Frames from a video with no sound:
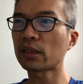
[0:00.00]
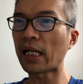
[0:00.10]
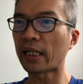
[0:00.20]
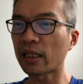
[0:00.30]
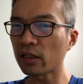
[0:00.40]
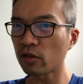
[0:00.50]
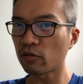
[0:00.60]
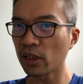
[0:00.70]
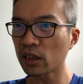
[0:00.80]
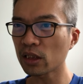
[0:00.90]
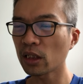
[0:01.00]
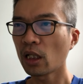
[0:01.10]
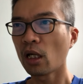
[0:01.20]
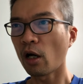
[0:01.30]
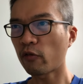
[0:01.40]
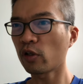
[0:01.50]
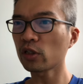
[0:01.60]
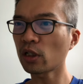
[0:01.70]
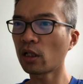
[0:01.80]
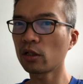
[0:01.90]
targeted REITs. Of
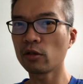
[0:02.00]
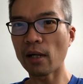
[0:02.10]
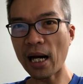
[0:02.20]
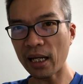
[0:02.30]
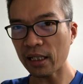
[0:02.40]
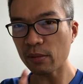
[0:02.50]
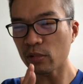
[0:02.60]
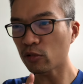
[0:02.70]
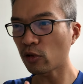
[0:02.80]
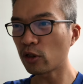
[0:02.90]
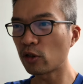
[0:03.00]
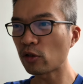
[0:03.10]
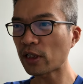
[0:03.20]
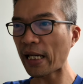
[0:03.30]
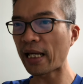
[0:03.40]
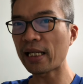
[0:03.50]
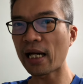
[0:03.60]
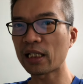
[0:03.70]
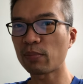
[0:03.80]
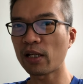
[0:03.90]
course, you are even going to use
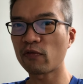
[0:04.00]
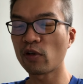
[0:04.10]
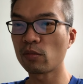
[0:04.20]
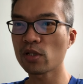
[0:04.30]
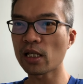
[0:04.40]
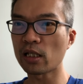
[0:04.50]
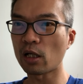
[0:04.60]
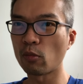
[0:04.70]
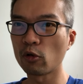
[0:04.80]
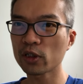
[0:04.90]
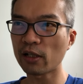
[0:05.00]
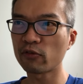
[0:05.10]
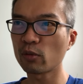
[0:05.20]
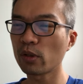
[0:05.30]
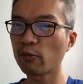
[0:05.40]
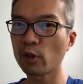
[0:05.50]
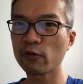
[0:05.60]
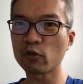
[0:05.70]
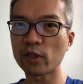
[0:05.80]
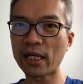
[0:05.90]
any other platforms that you're most comfortable
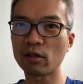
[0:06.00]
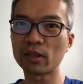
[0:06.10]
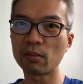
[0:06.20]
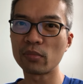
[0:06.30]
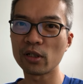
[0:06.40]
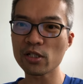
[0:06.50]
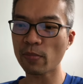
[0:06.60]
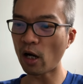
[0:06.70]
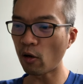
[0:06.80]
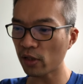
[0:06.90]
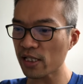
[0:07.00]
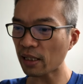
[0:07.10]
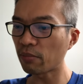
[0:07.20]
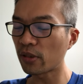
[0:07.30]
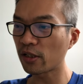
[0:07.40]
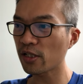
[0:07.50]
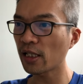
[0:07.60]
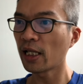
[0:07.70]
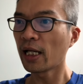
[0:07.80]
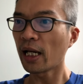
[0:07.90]
with to get your numbers, but all these
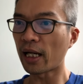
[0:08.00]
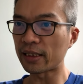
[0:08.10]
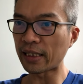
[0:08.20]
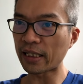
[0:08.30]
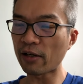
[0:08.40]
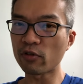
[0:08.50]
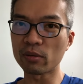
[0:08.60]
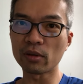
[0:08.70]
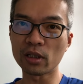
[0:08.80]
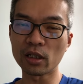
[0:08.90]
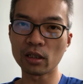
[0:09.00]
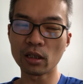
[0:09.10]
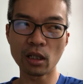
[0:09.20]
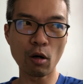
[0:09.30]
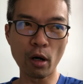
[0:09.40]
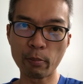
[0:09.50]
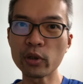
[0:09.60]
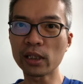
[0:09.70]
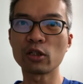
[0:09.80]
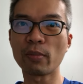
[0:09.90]
numbers that I get from the, or I
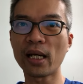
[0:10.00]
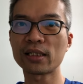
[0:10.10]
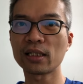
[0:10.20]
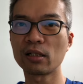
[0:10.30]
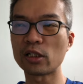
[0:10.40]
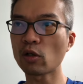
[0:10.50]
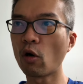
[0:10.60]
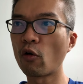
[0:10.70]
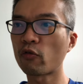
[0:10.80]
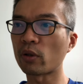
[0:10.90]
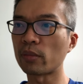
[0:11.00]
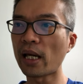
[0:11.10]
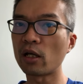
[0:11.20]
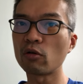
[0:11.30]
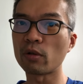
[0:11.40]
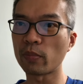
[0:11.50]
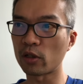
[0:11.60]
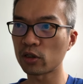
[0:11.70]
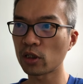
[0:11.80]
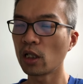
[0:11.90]
put it into my Excel, is all from the annual
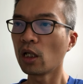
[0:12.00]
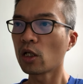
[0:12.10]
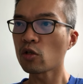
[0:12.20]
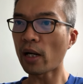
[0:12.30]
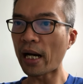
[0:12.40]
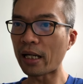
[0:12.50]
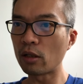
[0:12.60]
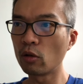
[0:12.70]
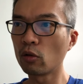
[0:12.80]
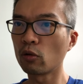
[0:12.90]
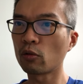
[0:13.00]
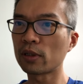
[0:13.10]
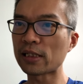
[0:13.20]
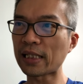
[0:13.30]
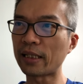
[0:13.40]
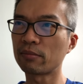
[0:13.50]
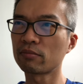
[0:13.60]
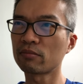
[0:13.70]
reports. So I know it's like,